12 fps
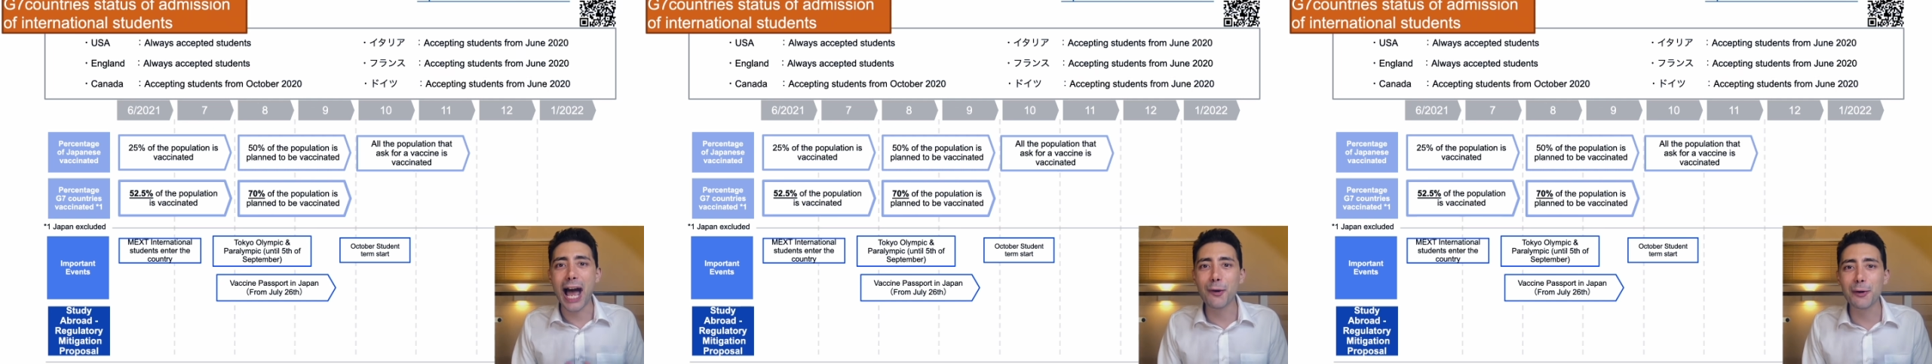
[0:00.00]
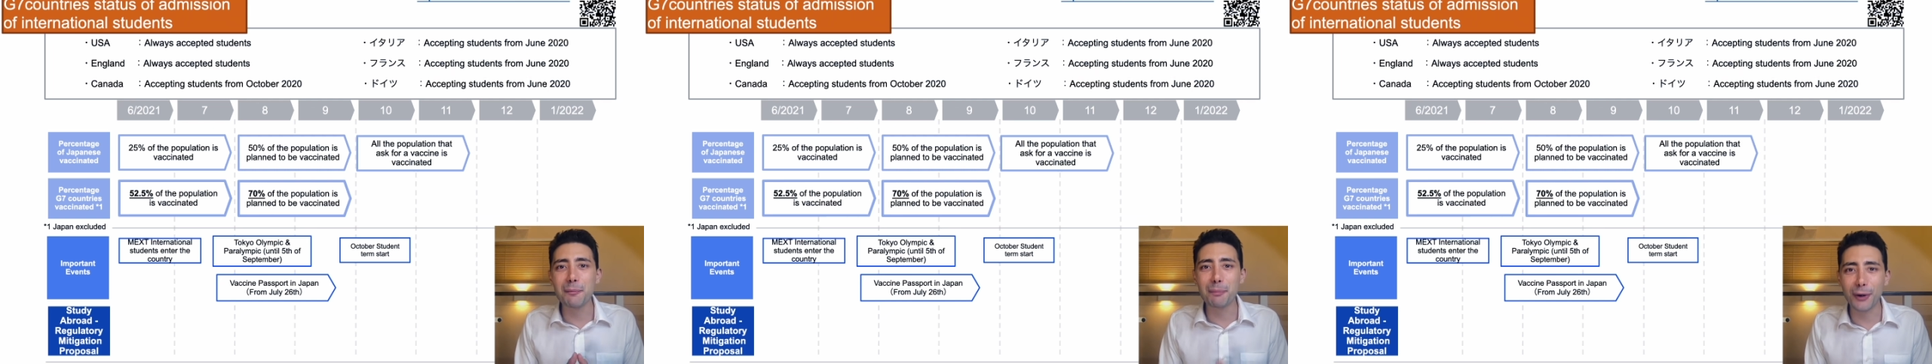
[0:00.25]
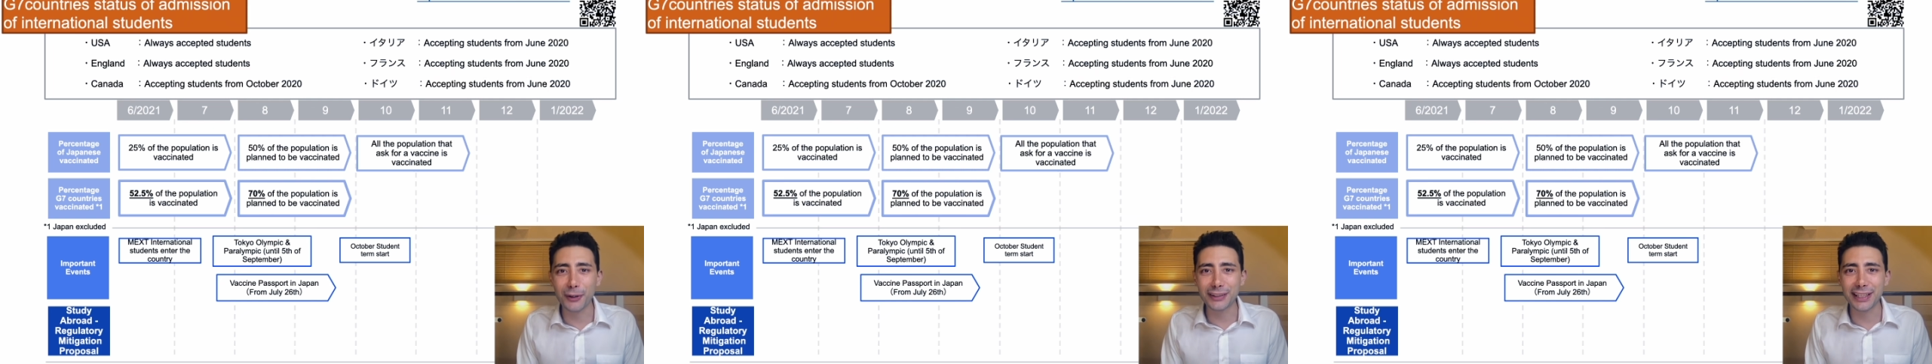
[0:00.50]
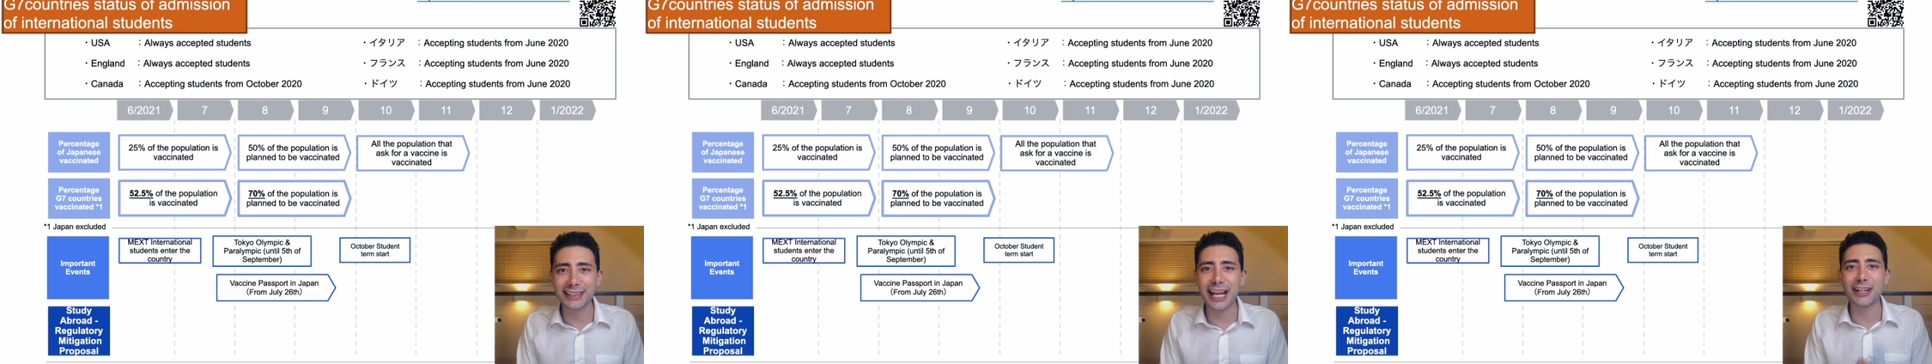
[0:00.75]
how
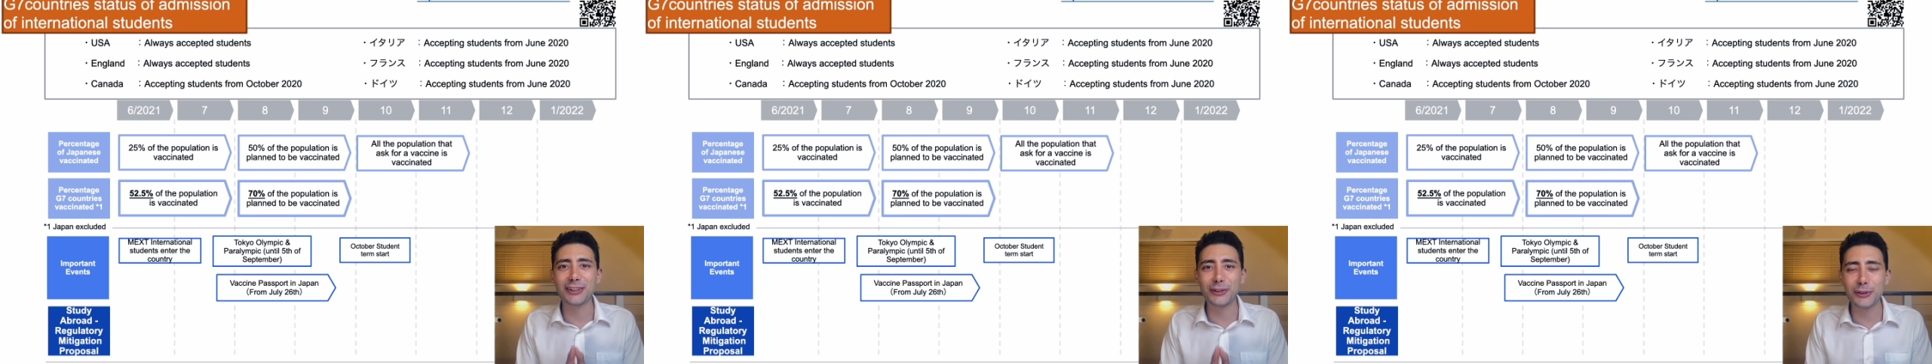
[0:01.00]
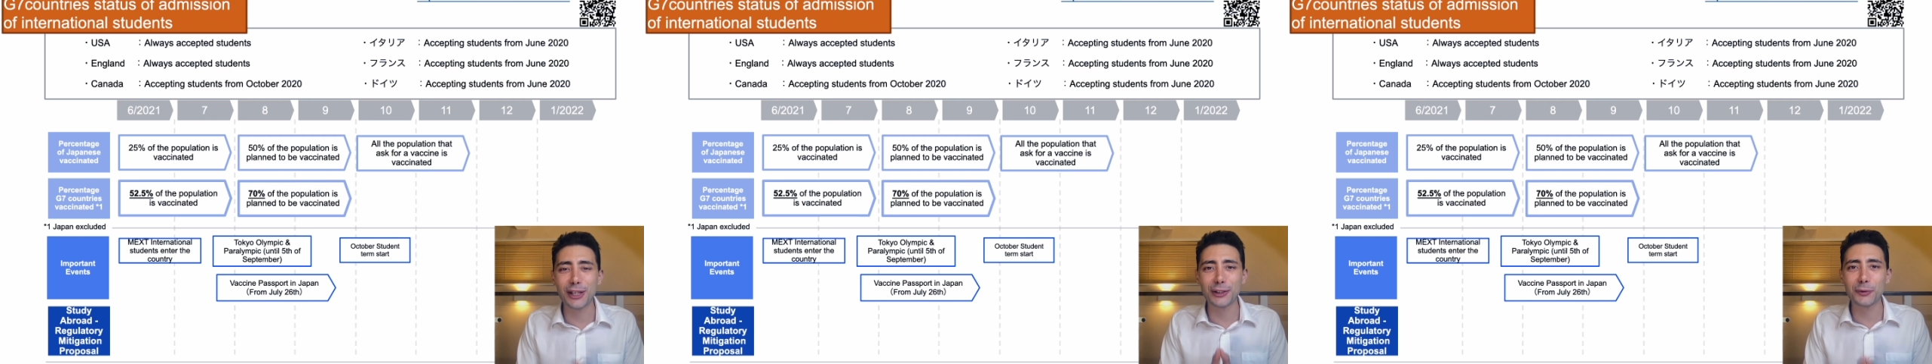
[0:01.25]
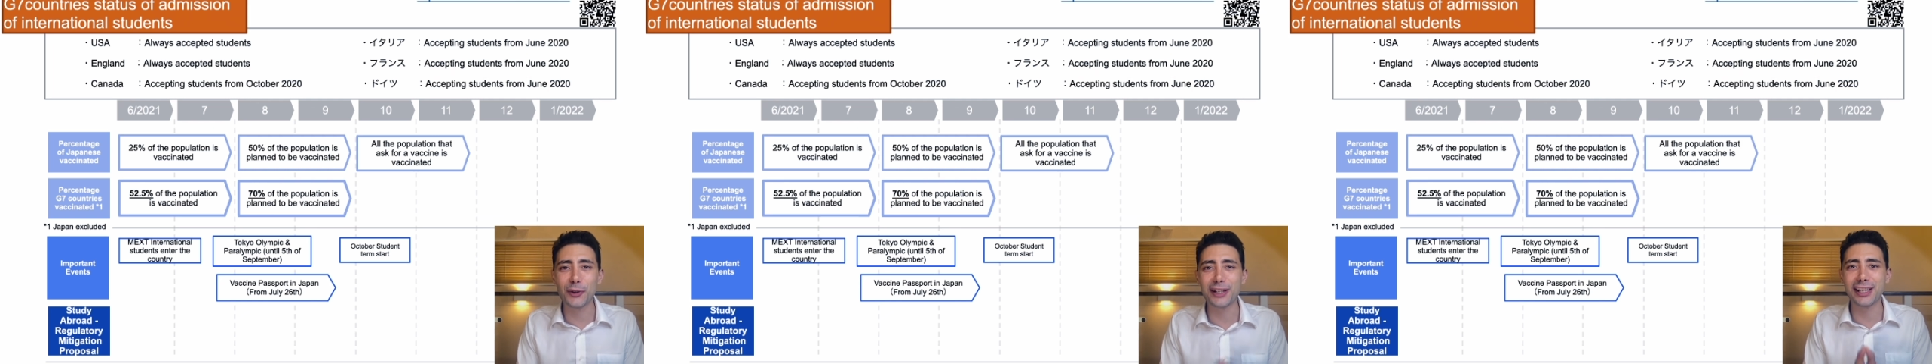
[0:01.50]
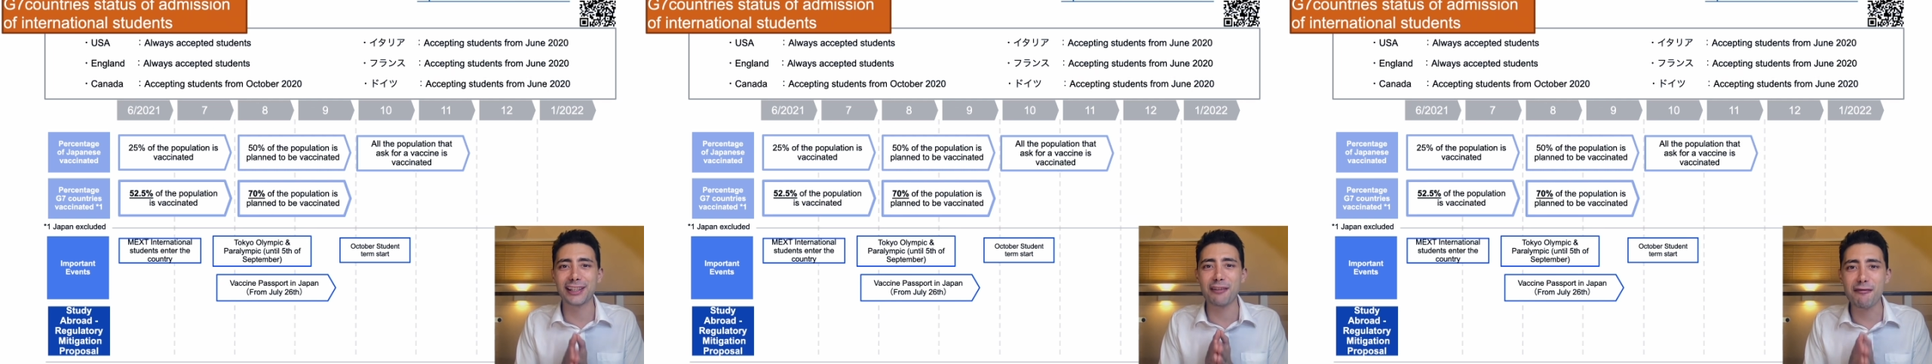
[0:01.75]
important are students, workers,